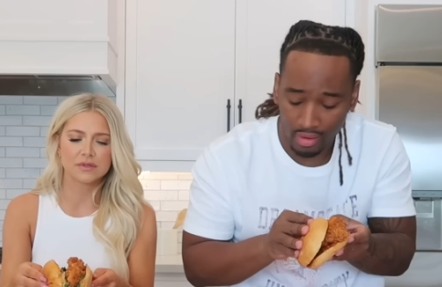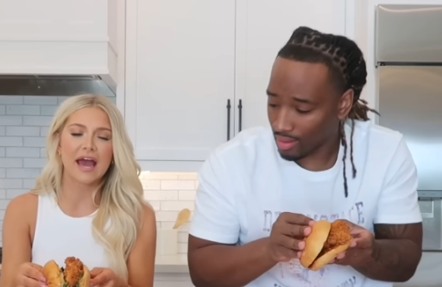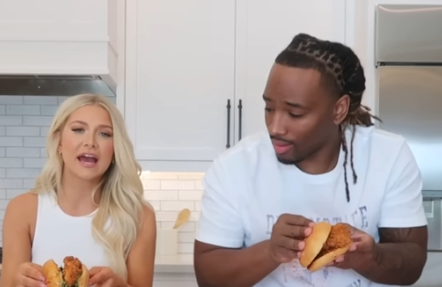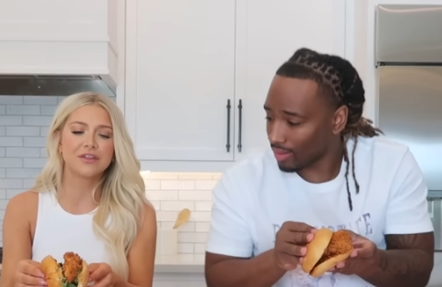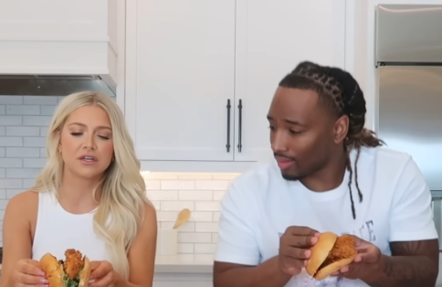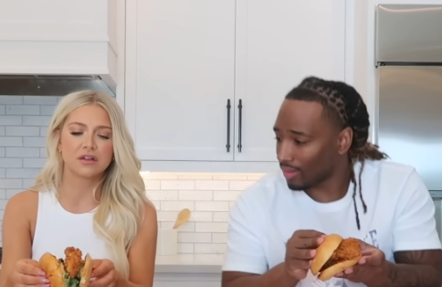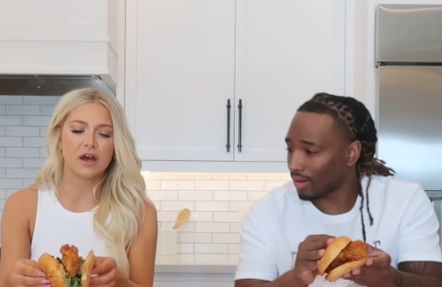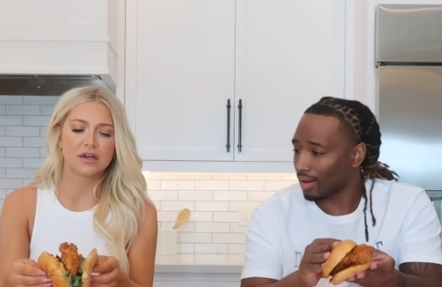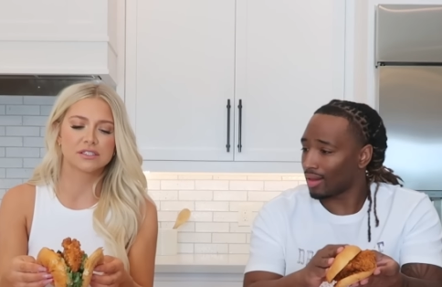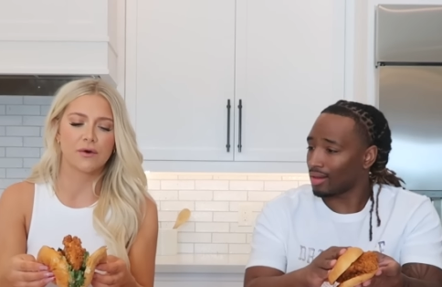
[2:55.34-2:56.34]
Speaker 1: I got the
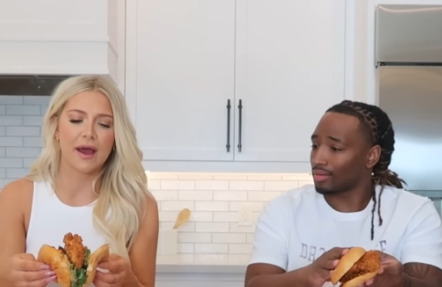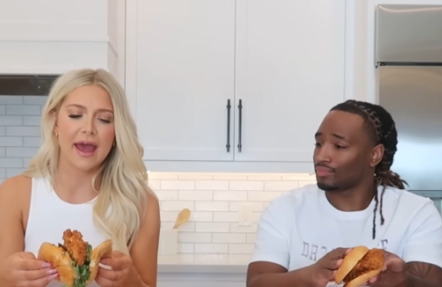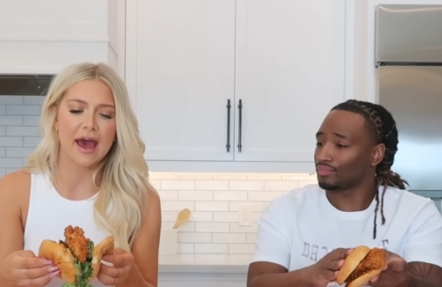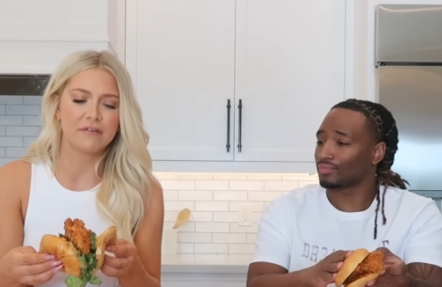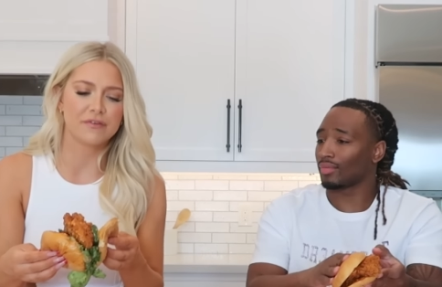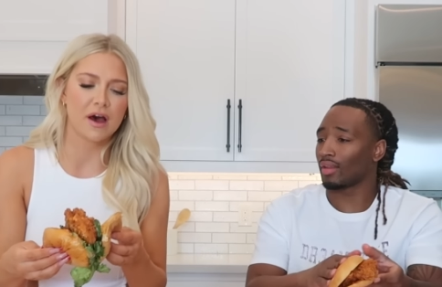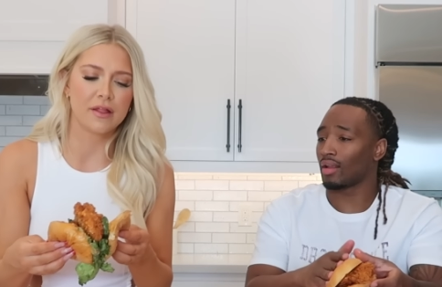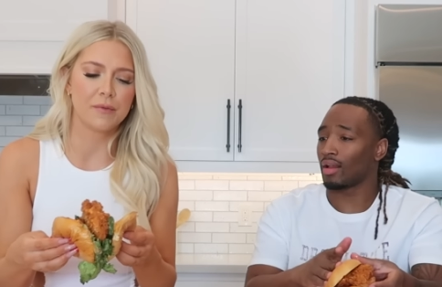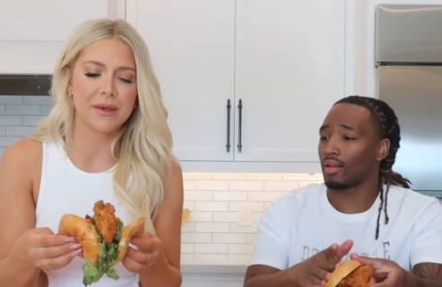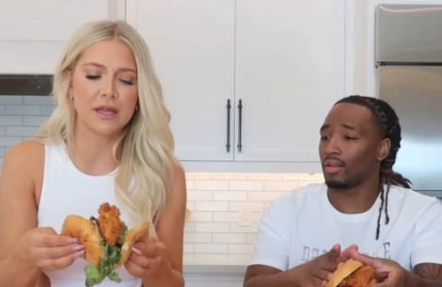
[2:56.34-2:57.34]
deluxe, so I have
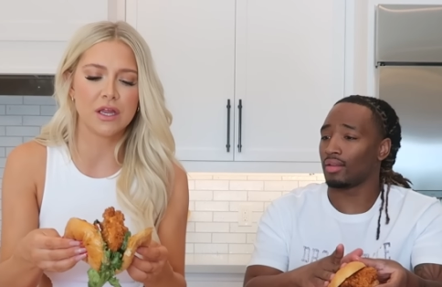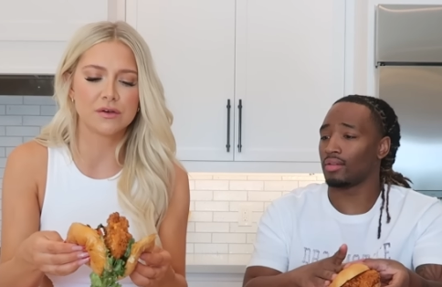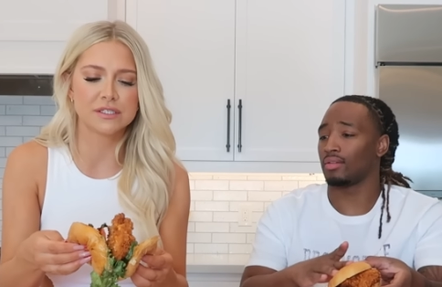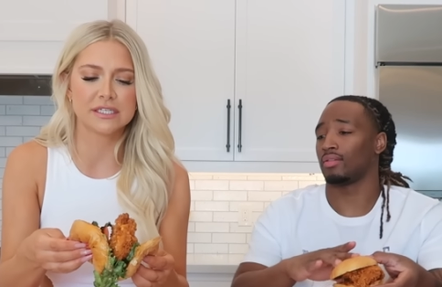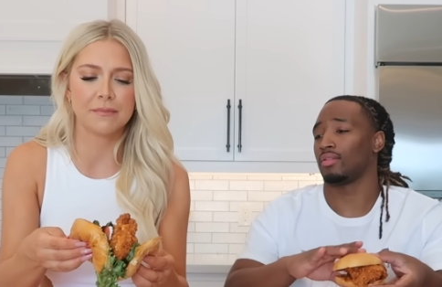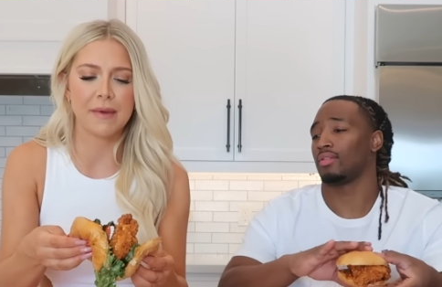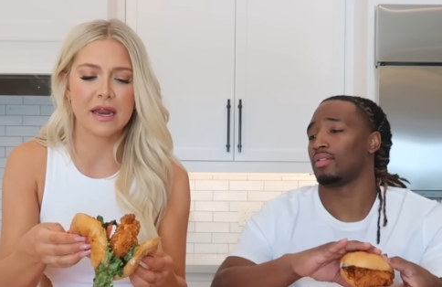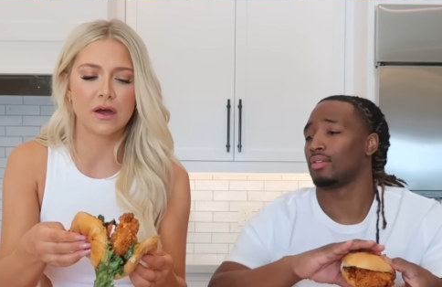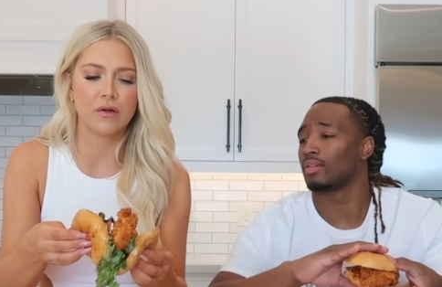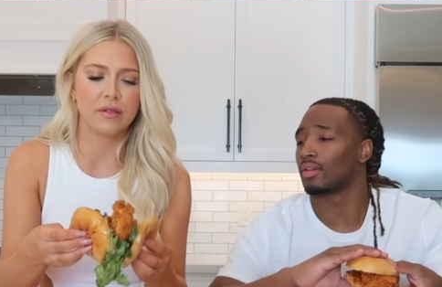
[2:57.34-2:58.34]
jalapenos, a
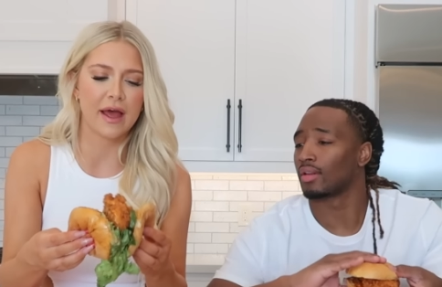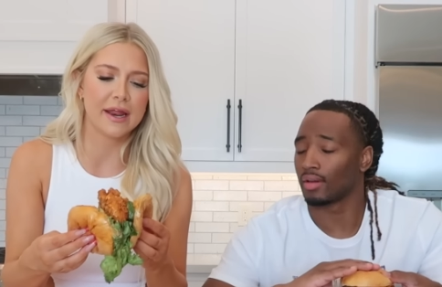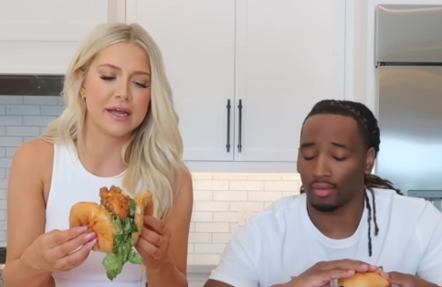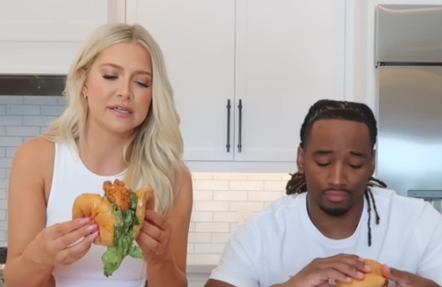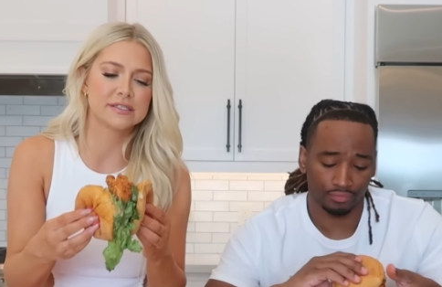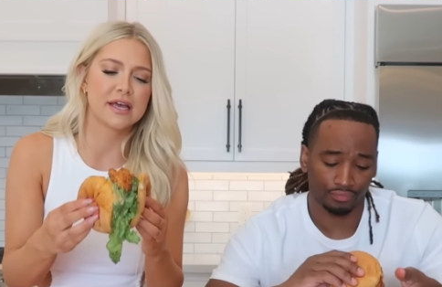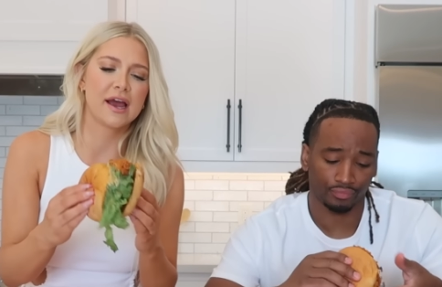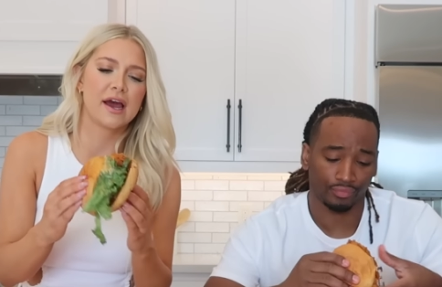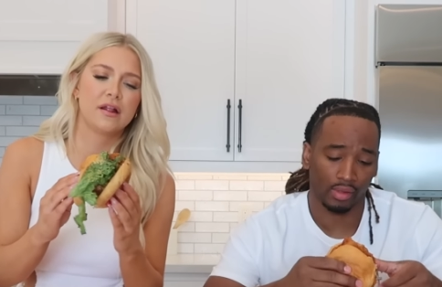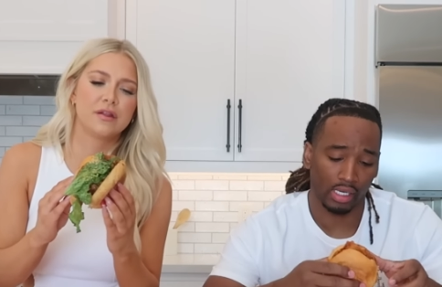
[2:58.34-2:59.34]
tomato, lettuce. I
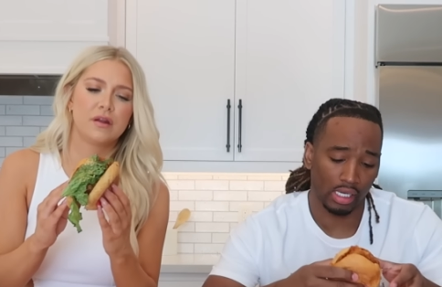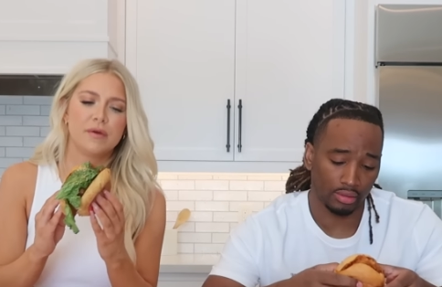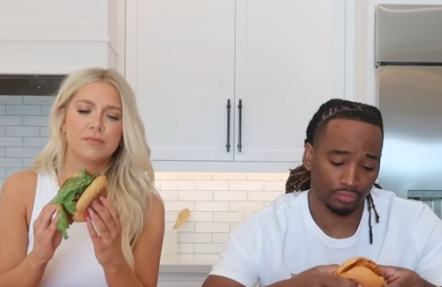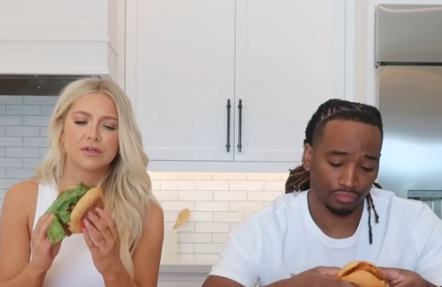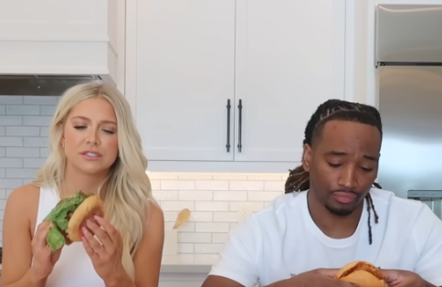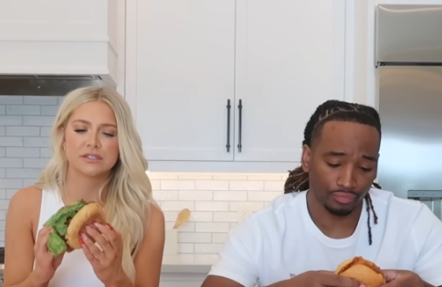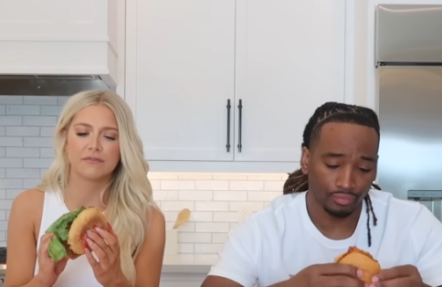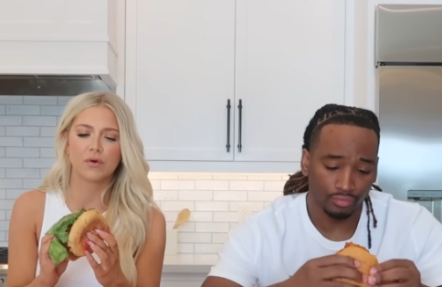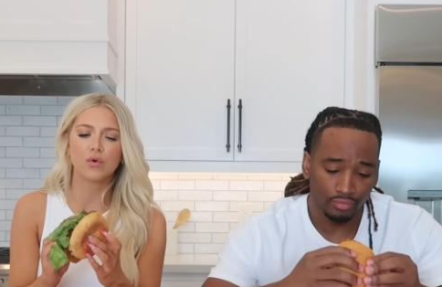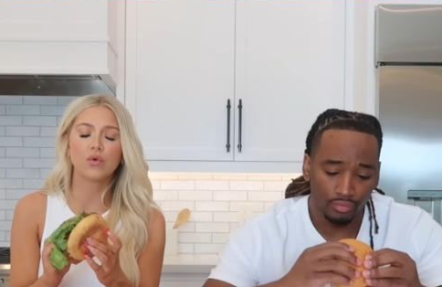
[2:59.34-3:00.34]
got a little bit more stuff.
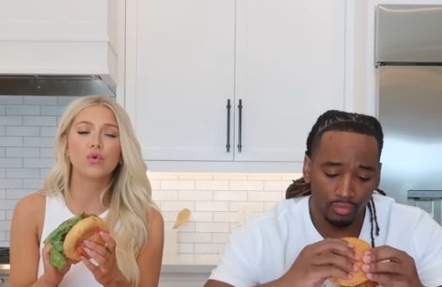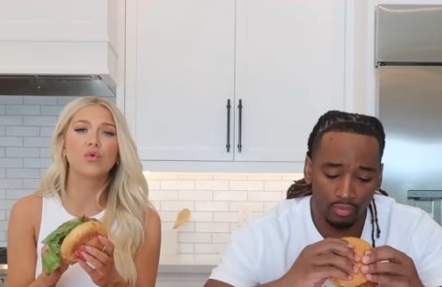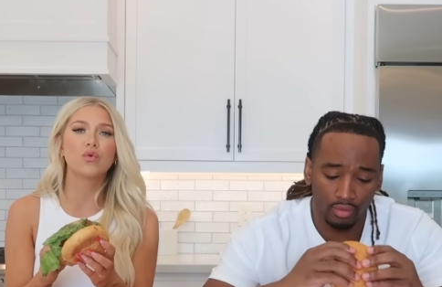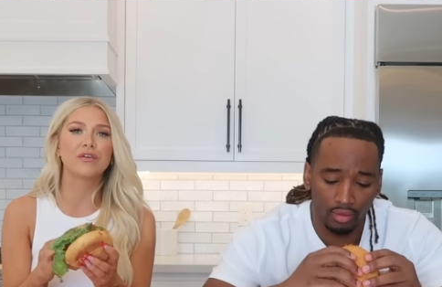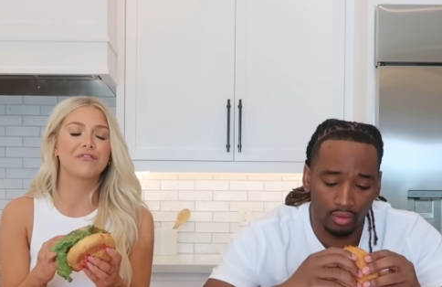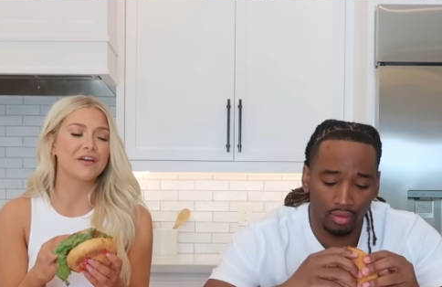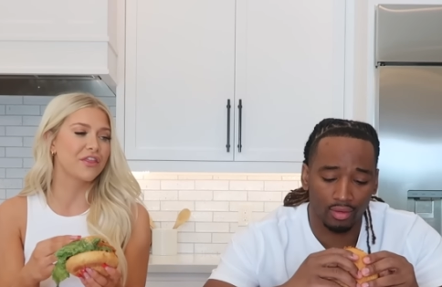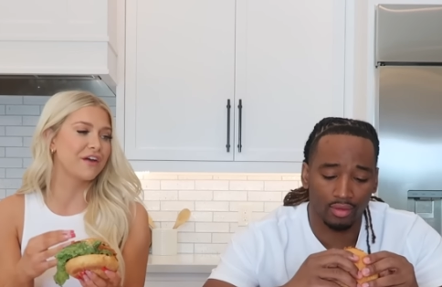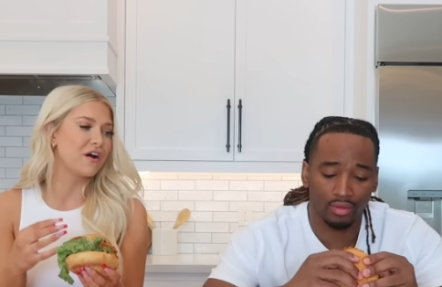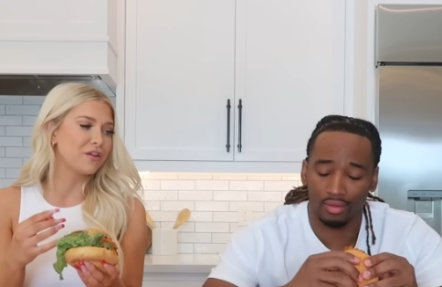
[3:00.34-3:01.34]
Ooh, the fact that
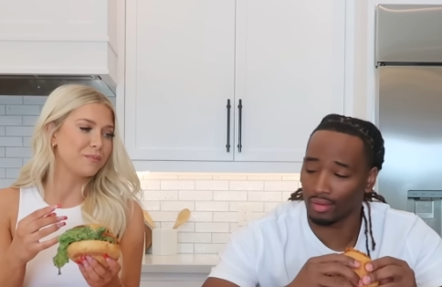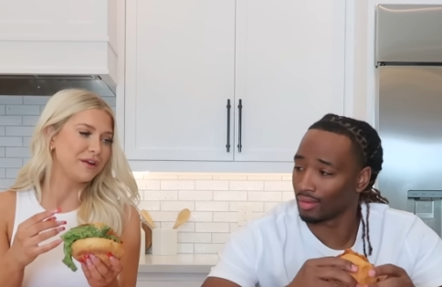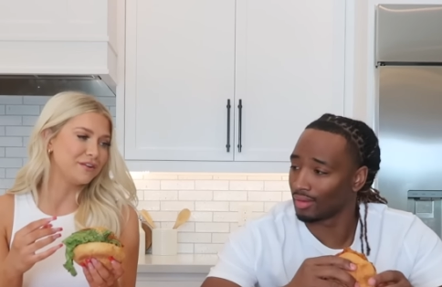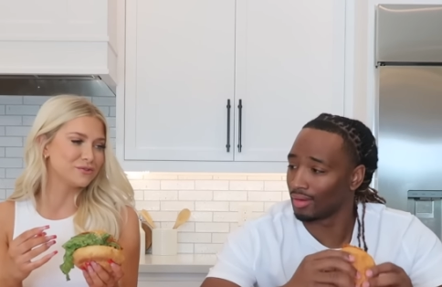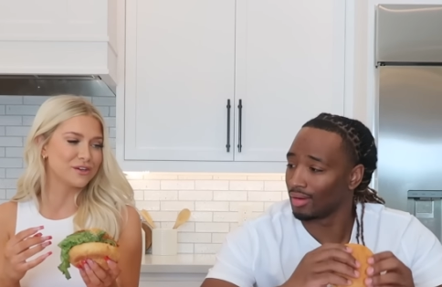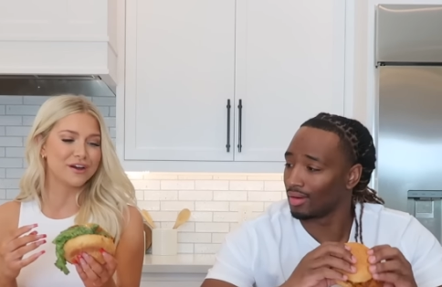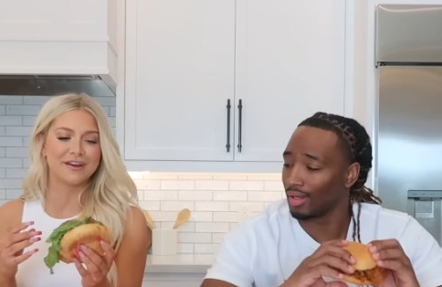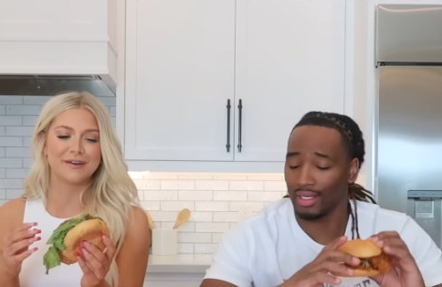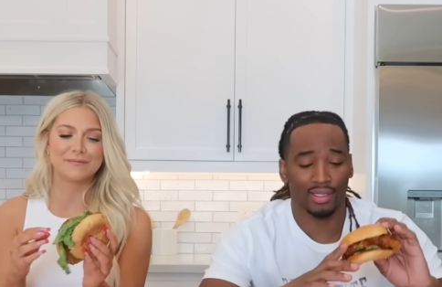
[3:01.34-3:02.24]
they have jalapenos on it. And